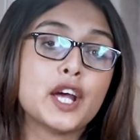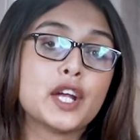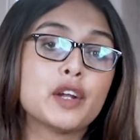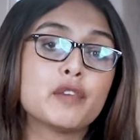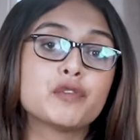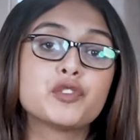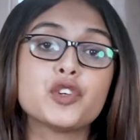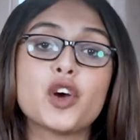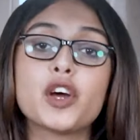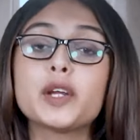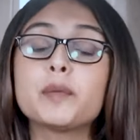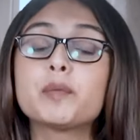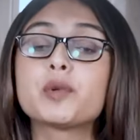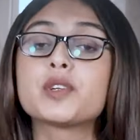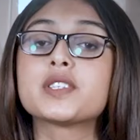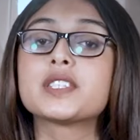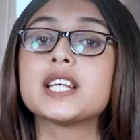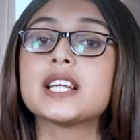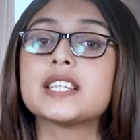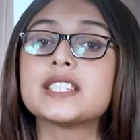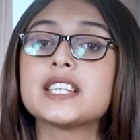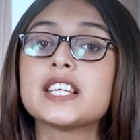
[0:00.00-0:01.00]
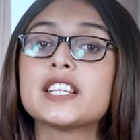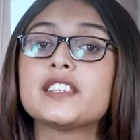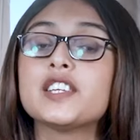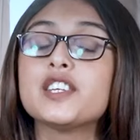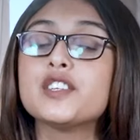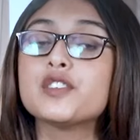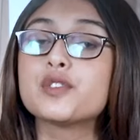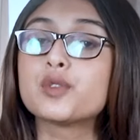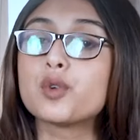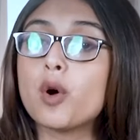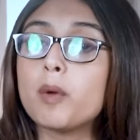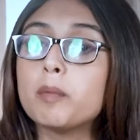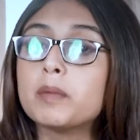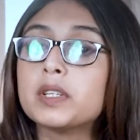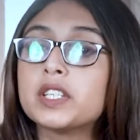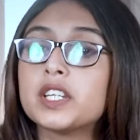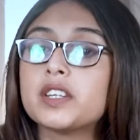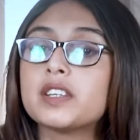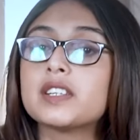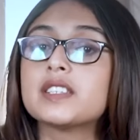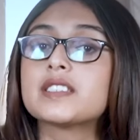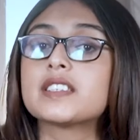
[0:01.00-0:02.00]
Now, during processing, these raw
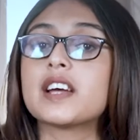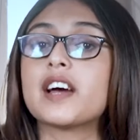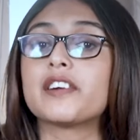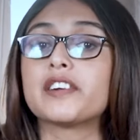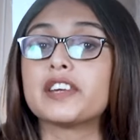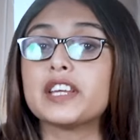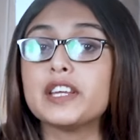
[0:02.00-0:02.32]
materials are